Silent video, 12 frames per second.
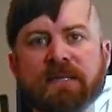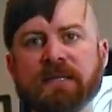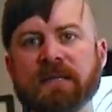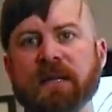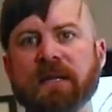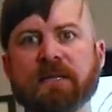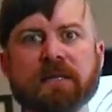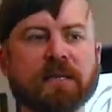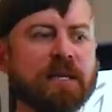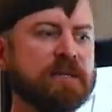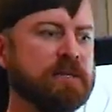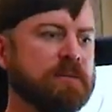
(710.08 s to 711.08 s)
it's
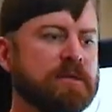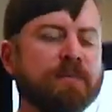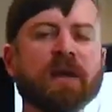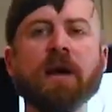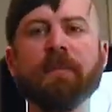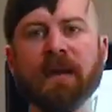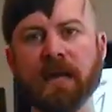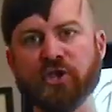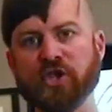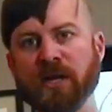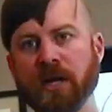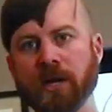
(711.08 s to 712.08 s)
to become an
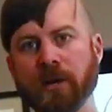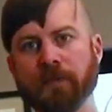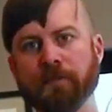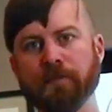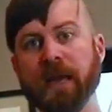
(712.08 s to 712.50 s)
engineer.